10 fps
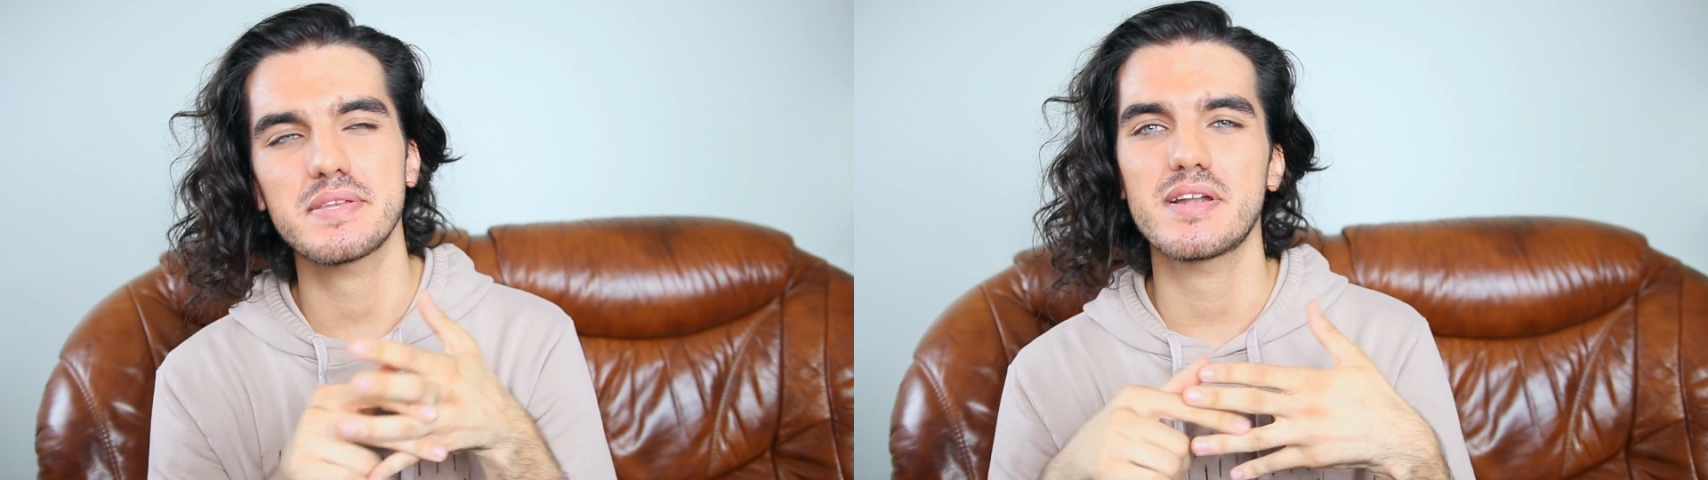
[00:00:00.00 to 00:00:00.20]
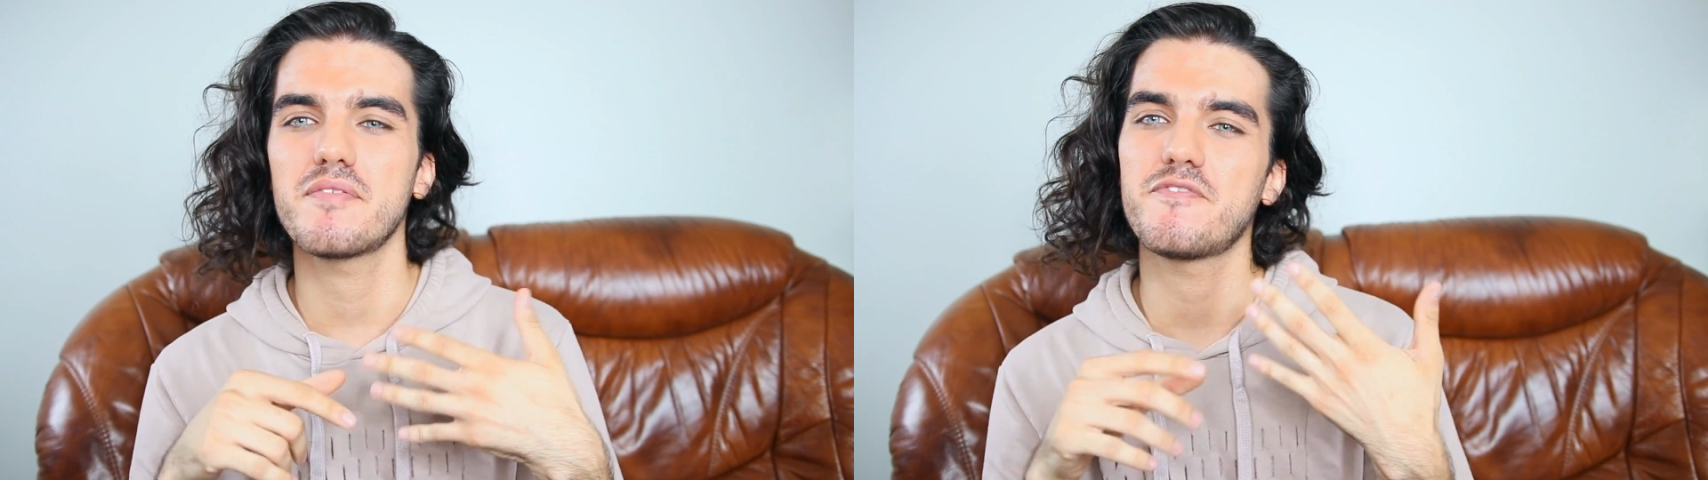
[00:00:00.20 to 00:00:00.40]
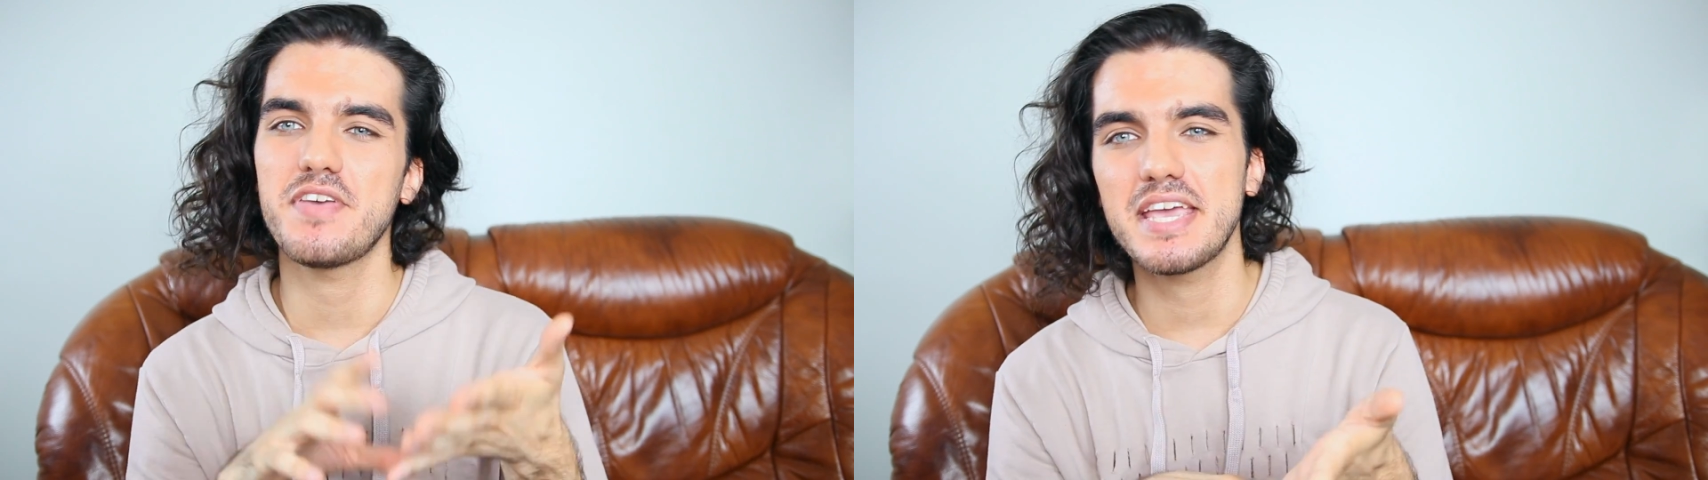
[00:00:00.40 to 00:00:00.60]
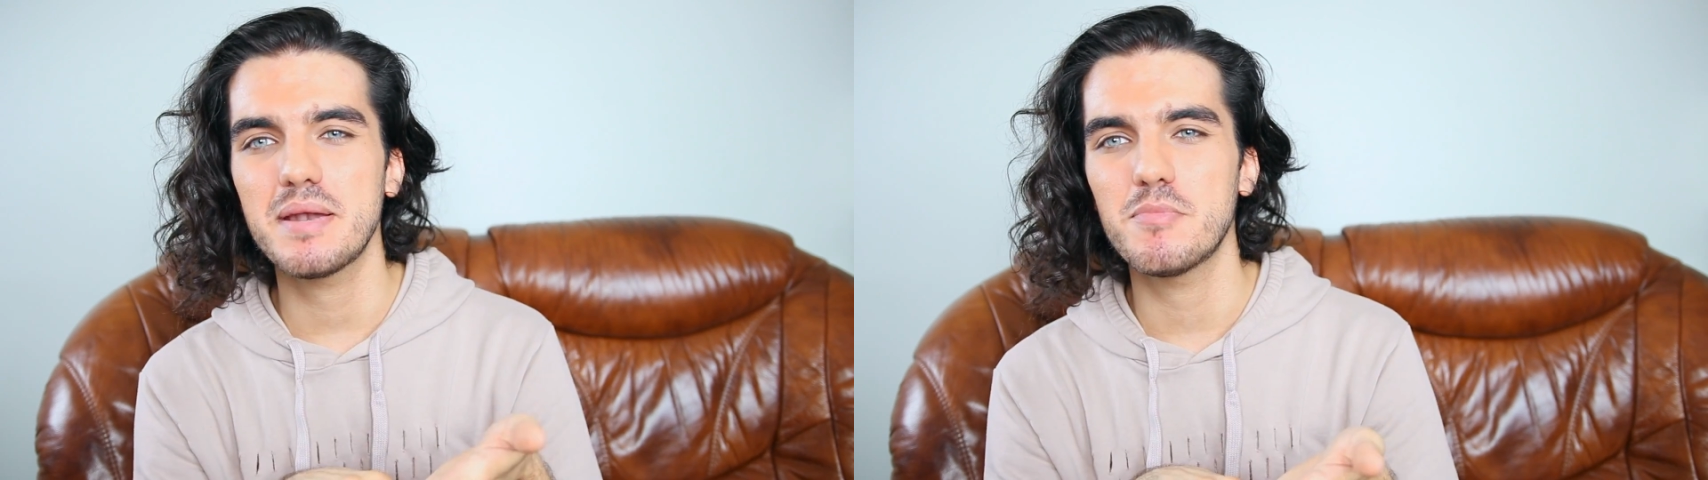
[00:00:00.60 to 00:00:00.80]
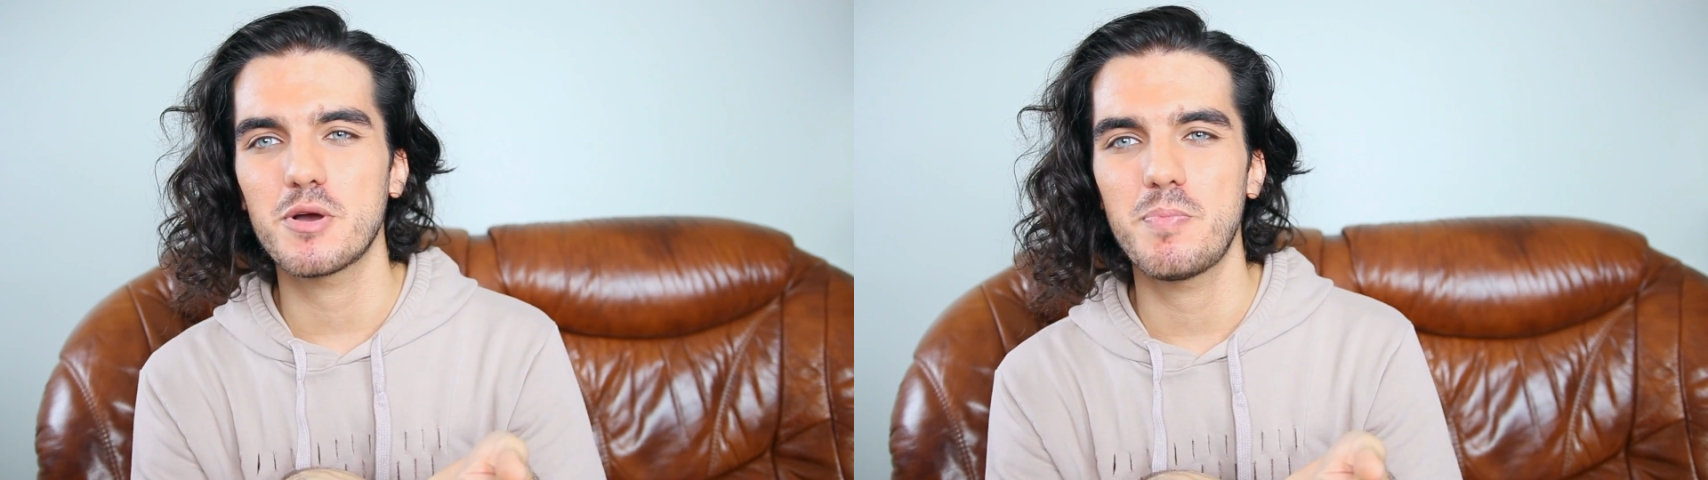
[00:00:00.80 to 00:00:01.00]
I've done a
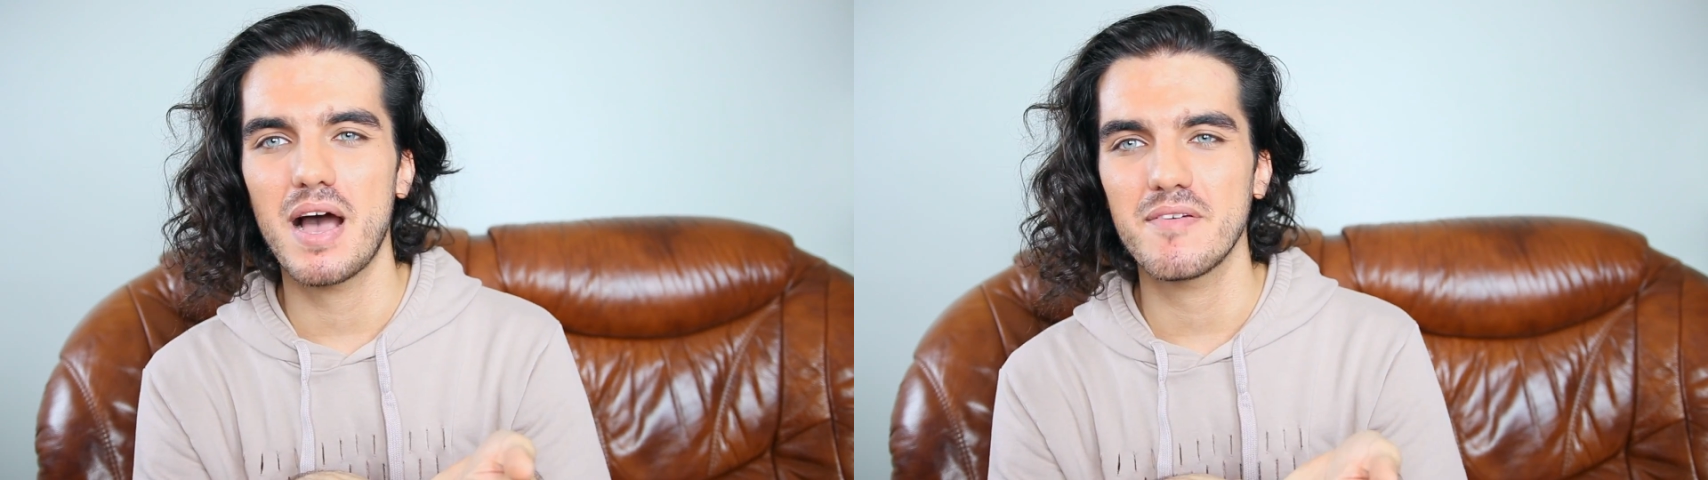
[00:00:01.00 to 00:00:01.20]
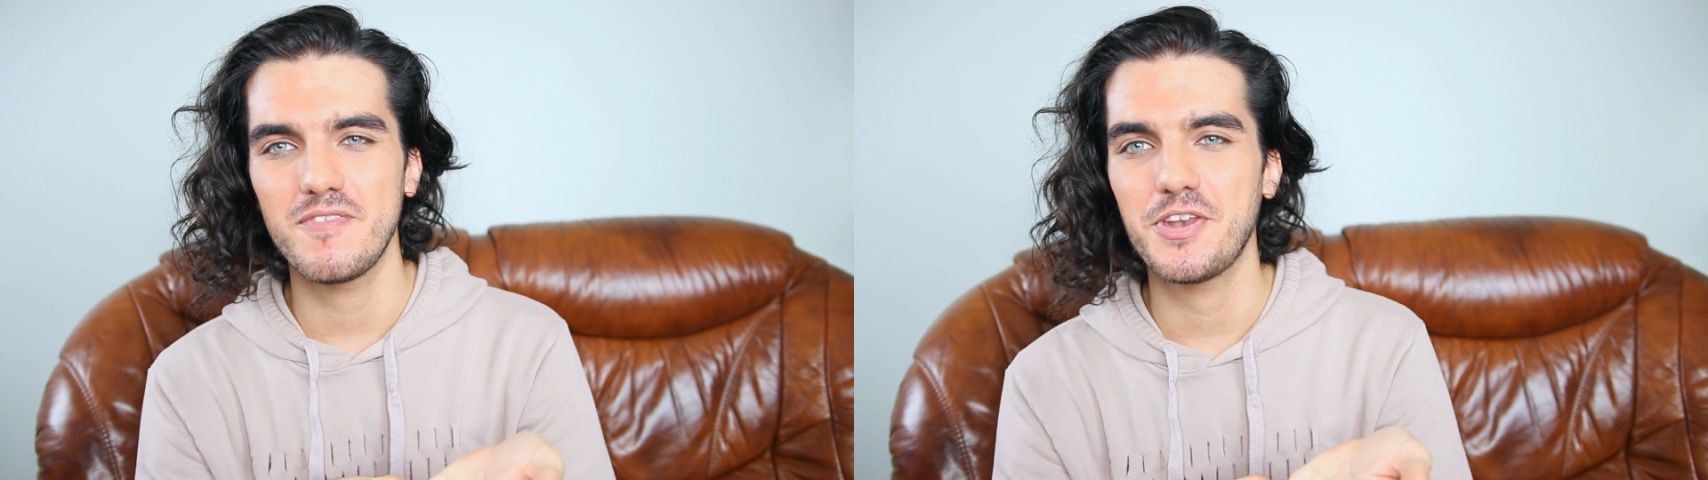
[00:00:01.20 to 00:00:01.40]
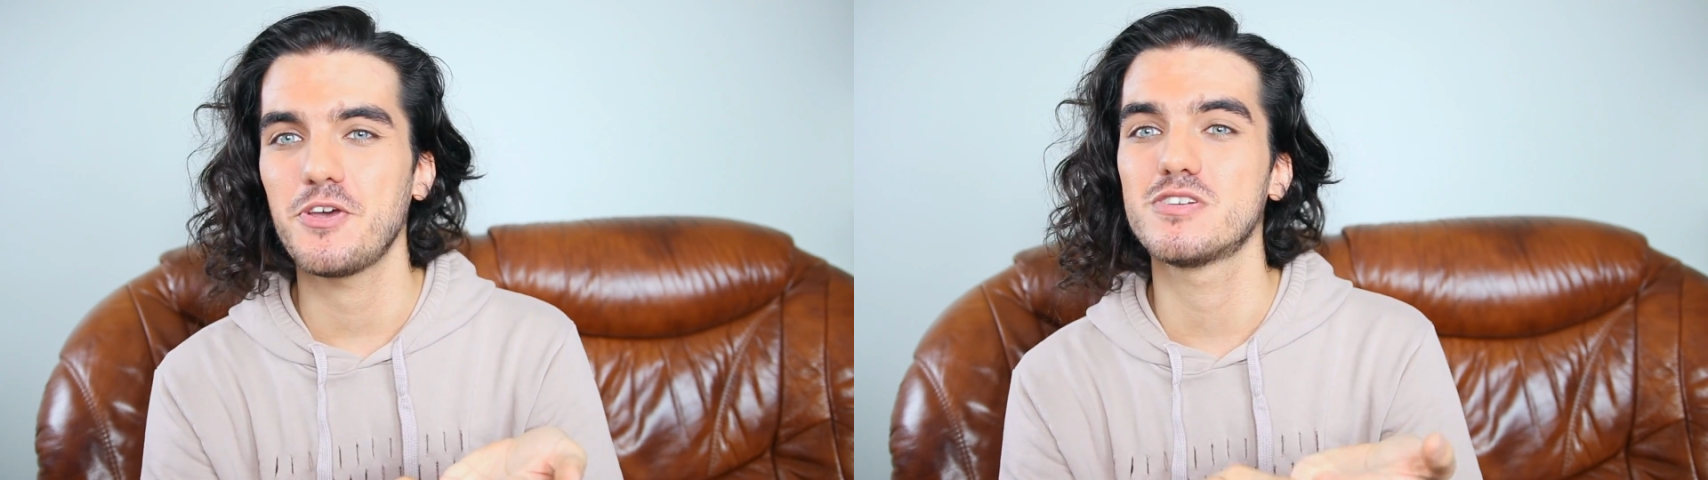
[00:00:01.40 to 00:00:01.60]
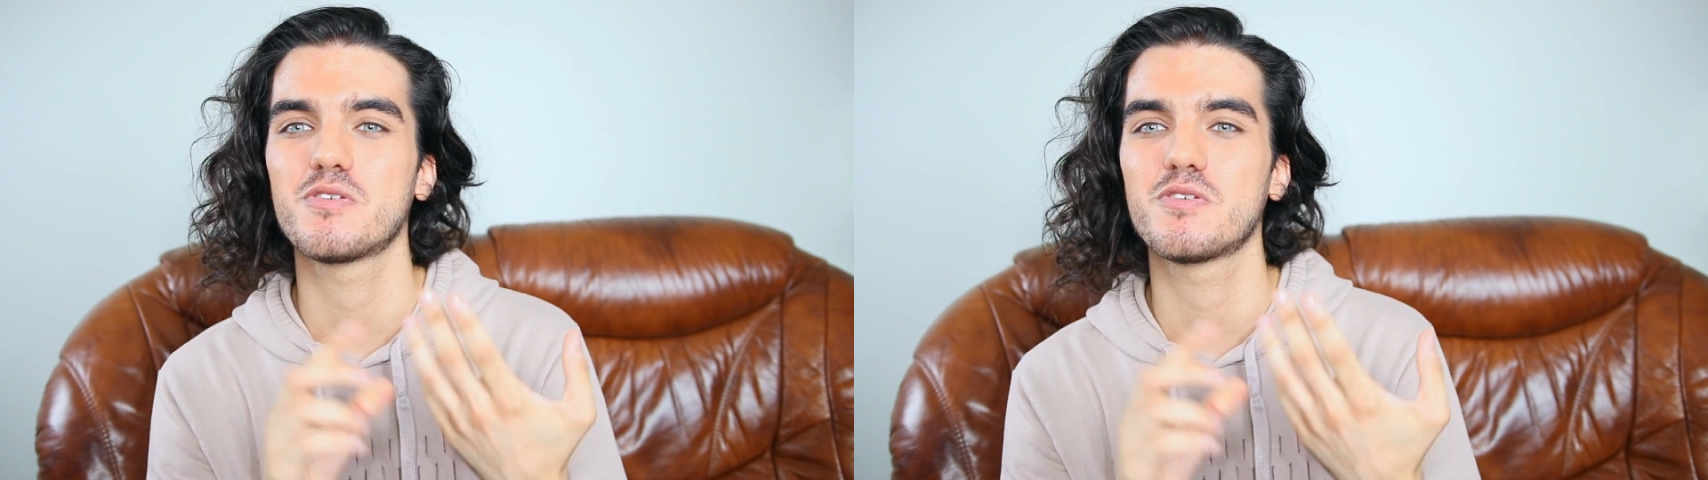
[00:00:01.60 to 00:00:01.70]
vegan mukbang videos